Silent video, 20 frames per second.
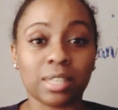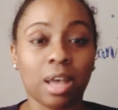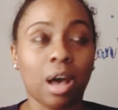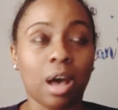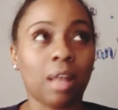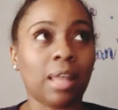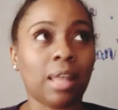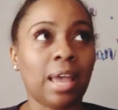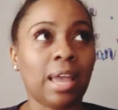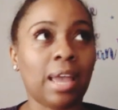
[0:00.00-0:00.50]

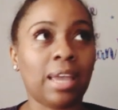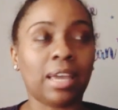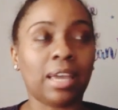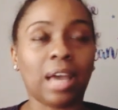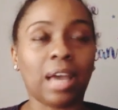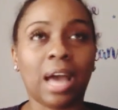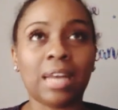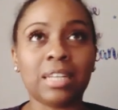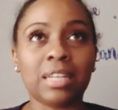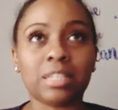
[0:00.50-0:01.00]
like,
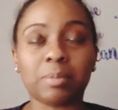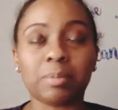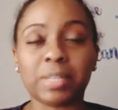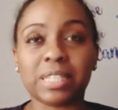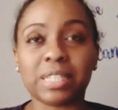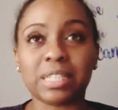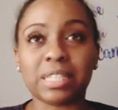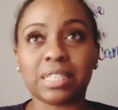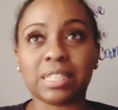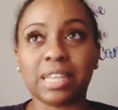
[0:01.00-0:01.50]
I didn't speak
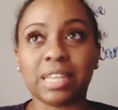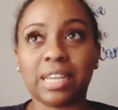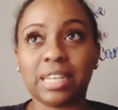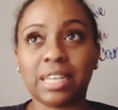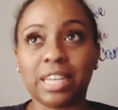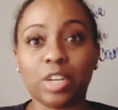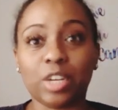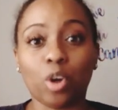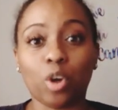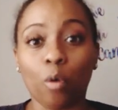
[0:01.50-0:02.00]
to this
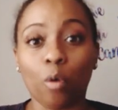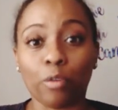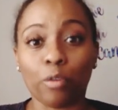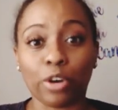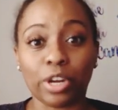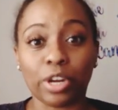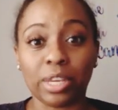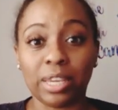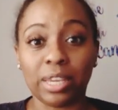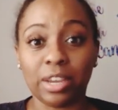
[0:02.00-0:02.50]
lady in
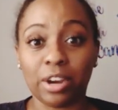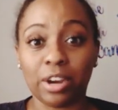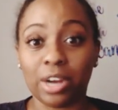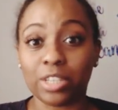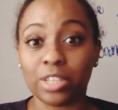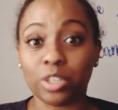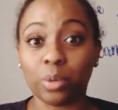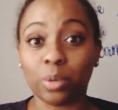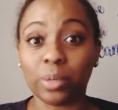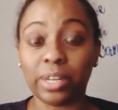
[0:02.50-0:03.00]
over a year. I
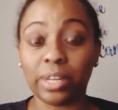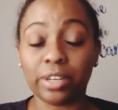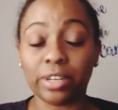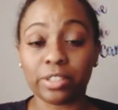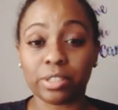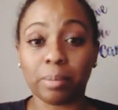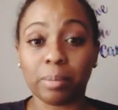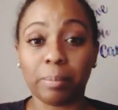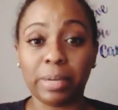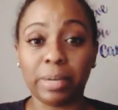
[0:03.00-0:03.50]
donated
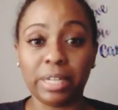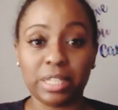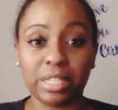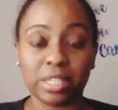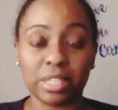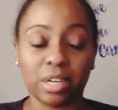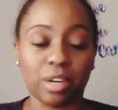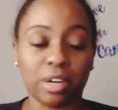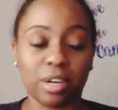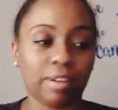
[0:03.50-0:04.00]
some money
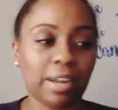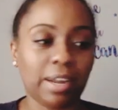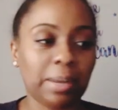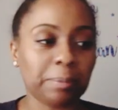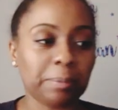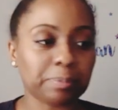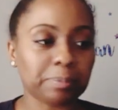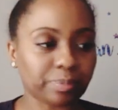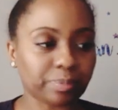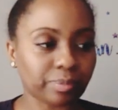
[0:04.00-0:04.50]
to her,
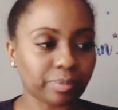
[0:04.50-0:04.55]
right?